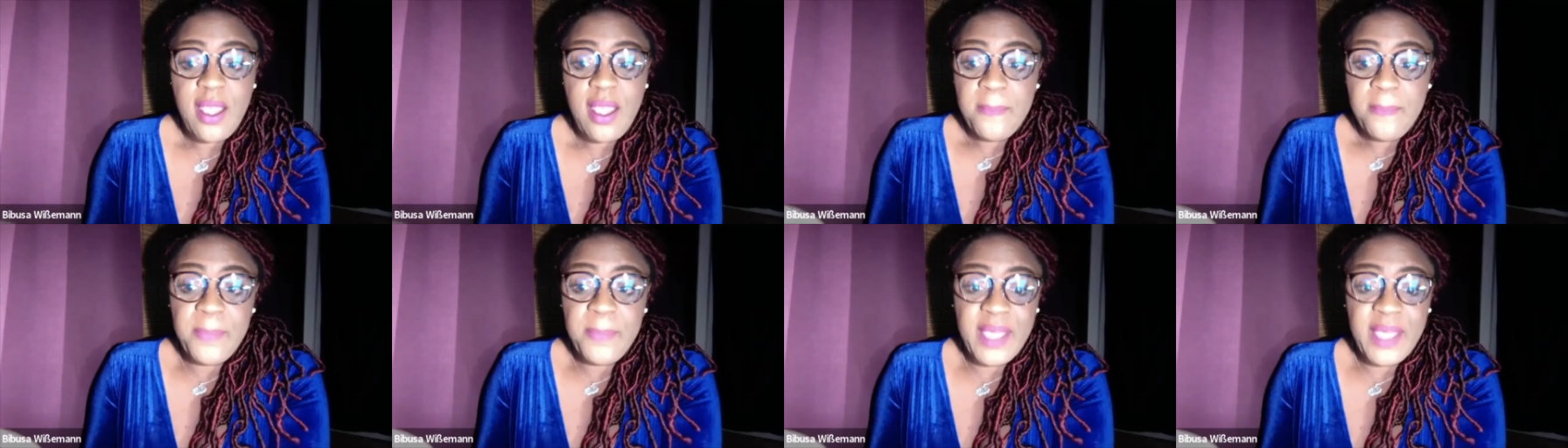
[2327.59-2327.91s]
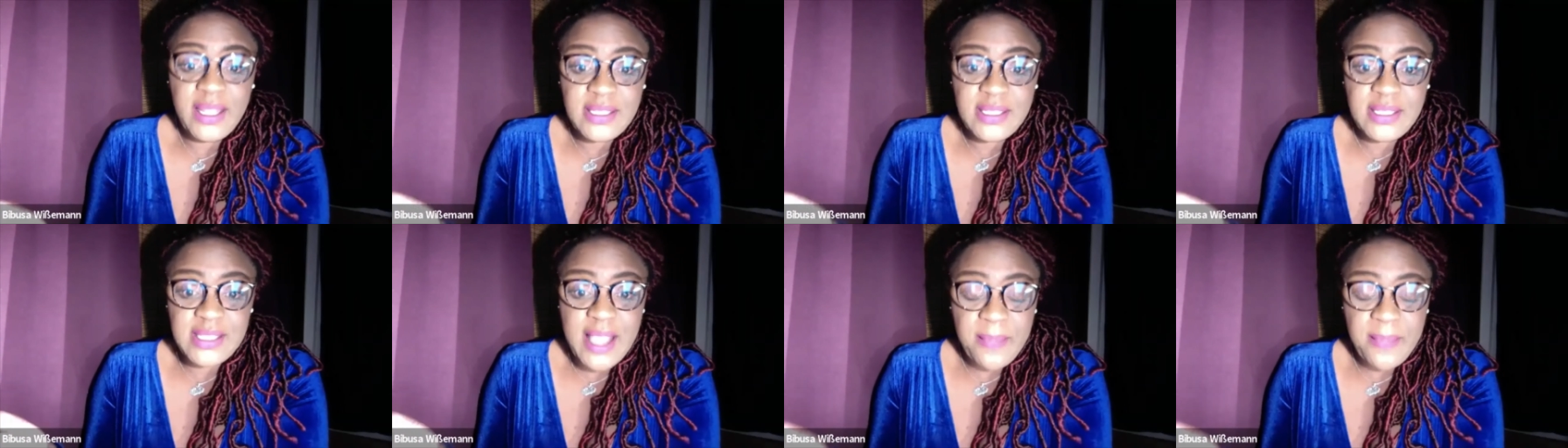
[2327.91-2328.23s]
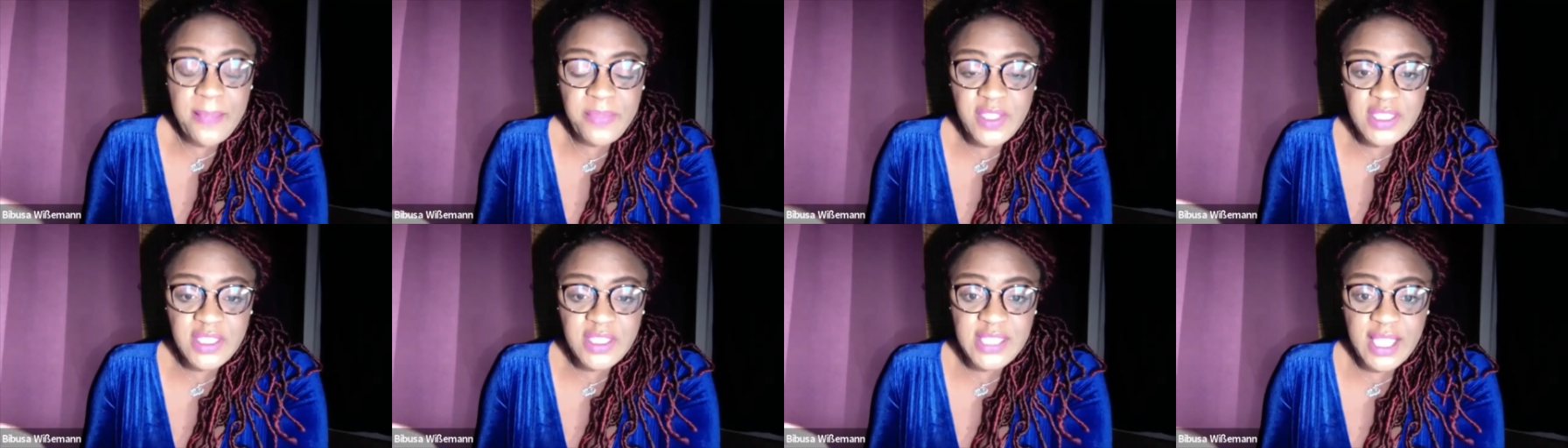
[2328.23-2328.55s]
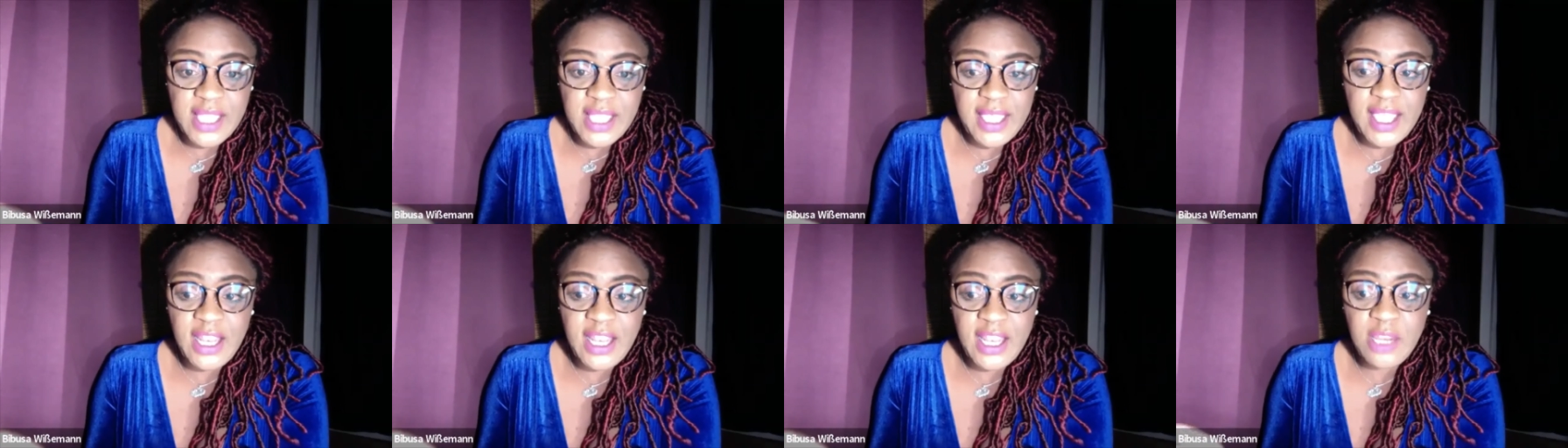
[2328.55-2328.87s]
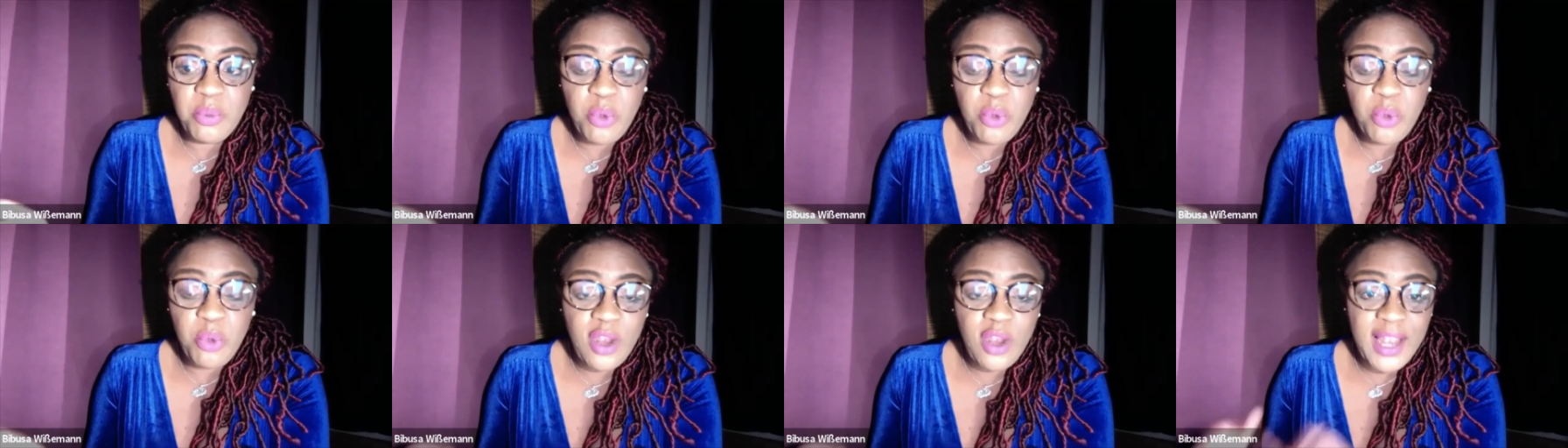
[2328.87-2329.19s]
but Zambians are getting
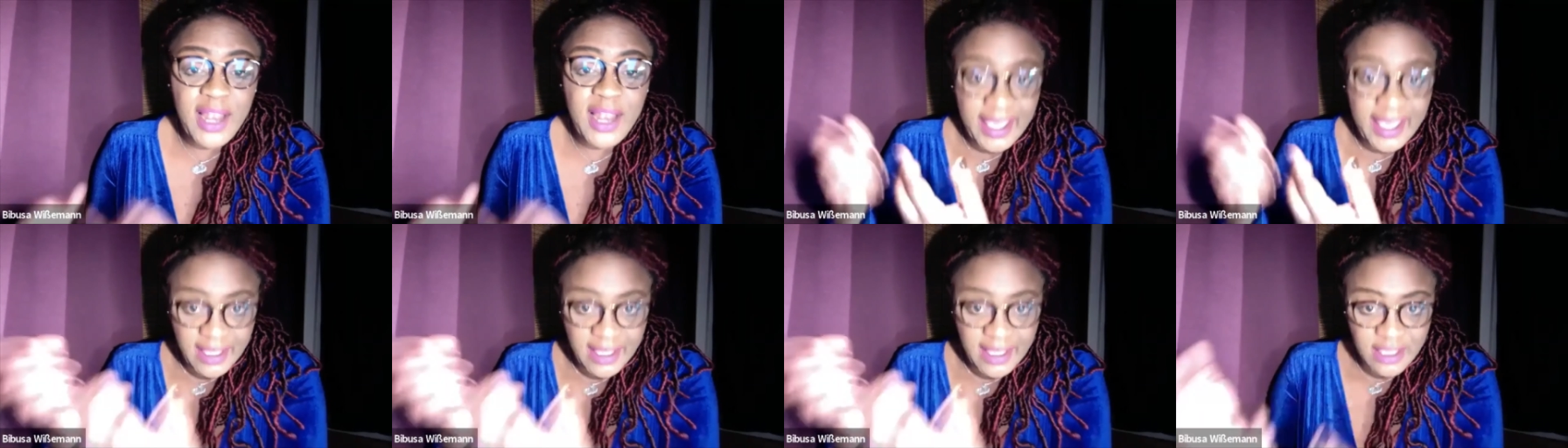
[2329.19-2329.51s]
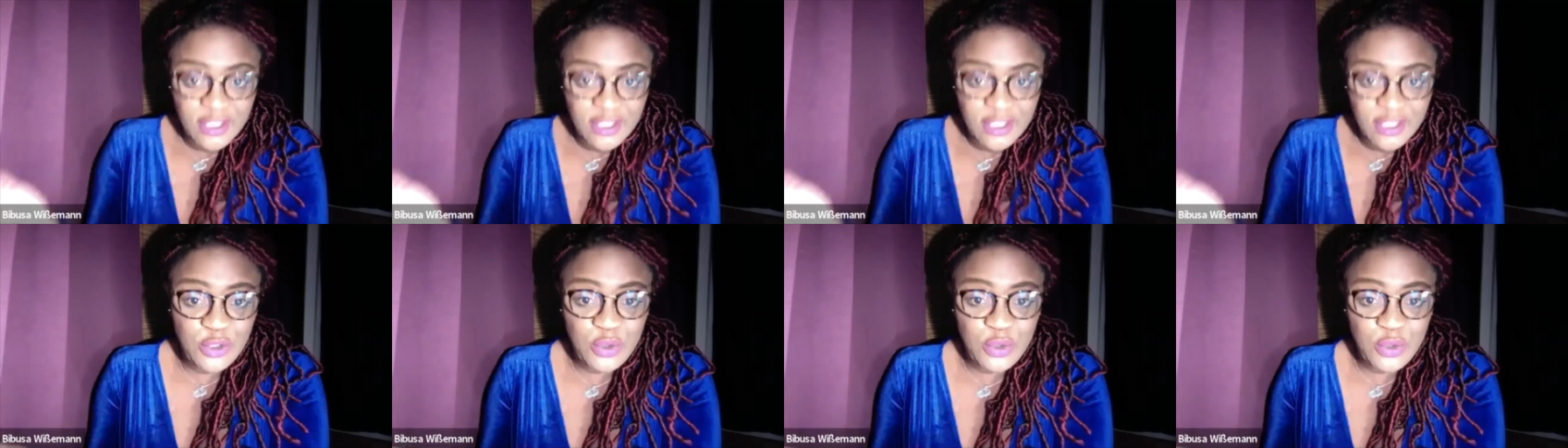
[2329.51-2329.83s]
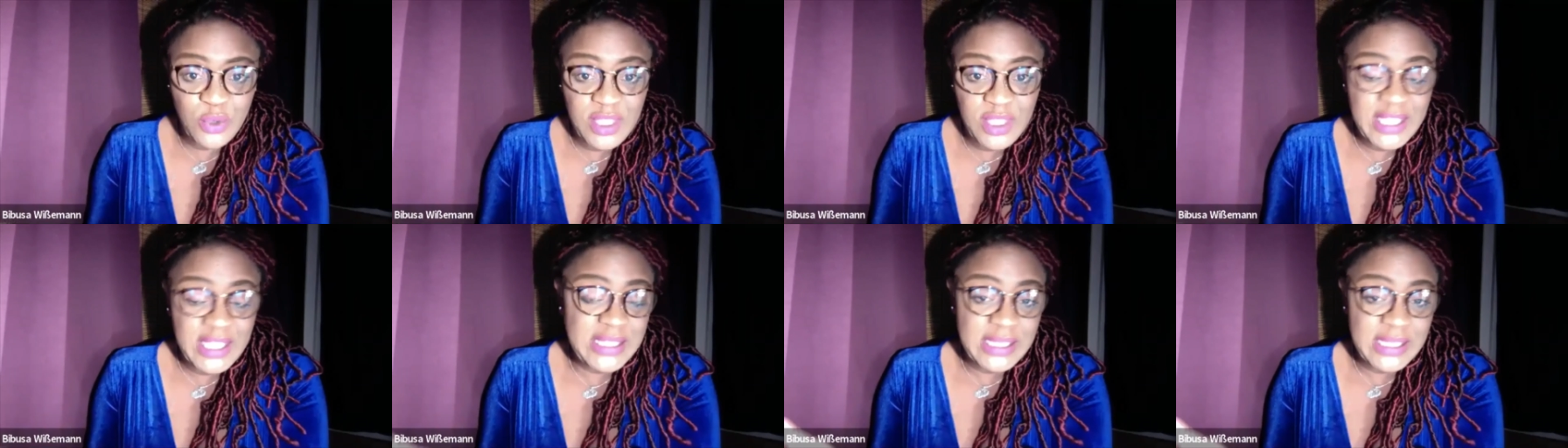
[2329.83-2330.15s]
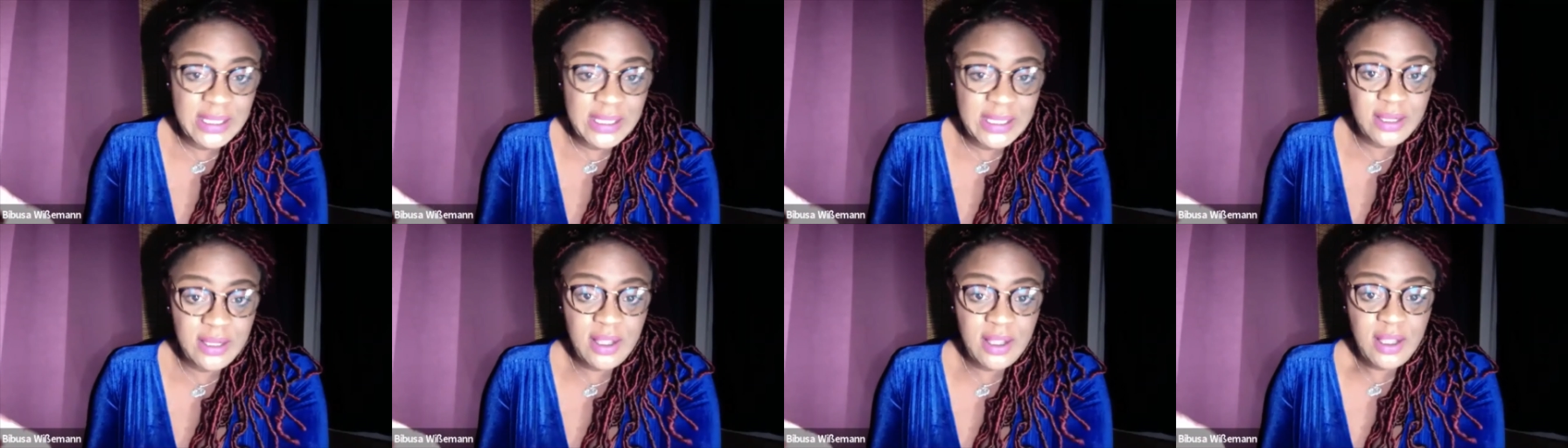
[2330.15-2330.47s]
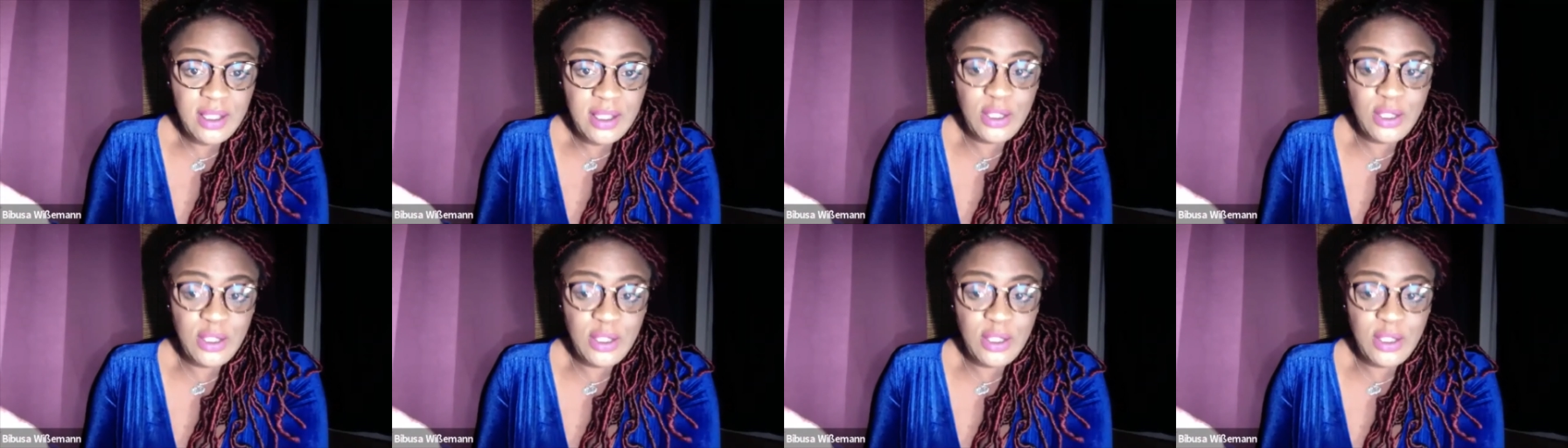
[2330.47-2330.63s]
more likened to eating,